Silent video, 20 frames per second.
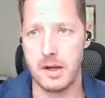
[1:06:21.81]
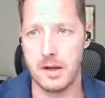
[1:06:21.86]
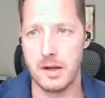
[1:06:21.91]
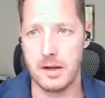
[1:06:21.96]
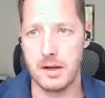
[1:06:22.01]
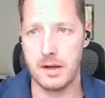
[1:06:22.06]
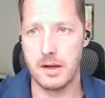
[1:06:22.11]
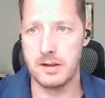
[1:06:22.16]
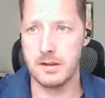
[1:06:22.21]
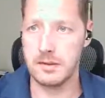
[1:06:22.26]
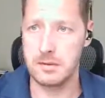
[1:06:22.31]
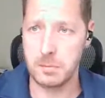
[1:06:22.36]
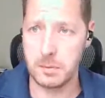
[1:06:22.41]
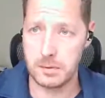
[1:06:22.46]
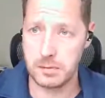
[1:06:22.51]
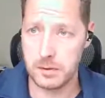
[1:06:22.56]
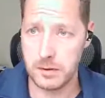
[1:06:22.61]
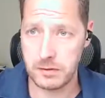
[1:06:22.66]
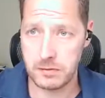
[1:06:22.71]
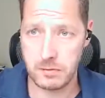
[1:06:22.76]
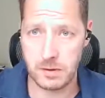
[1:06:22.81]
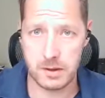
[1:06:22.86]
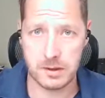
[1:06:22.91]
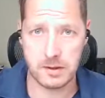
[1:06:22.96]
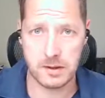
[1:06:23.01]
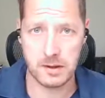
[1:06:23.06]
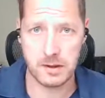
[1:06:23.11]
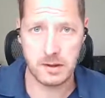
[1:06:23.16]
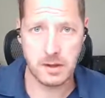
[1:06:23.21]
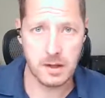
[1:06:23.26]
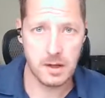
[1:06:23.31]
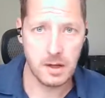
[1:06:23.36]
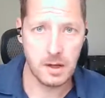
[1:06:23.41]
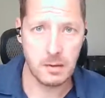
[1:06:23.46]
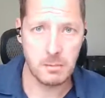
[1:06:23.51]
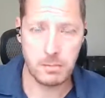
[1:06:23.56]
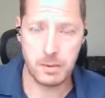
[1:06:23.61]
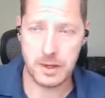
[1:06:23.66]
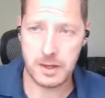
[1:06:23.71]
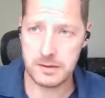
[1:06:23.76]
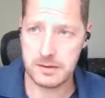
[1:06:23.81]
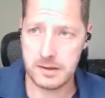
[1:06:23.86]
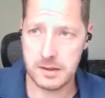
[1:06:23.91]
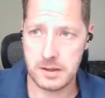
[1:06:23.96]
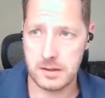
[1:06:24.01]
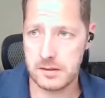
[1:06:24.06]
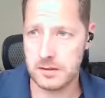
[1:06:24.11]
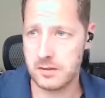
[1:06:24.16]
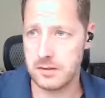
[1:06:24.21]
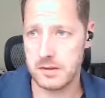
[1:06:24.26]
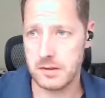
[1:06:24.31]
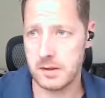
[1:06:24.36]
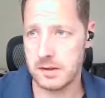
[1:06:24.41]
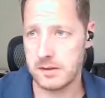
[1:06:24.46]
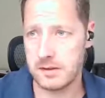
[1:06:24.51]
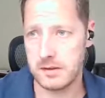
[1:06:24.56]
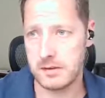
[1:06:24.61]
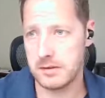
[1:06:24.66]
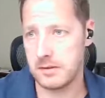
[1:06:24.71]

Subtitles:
It is a bit frustrating, but I think it's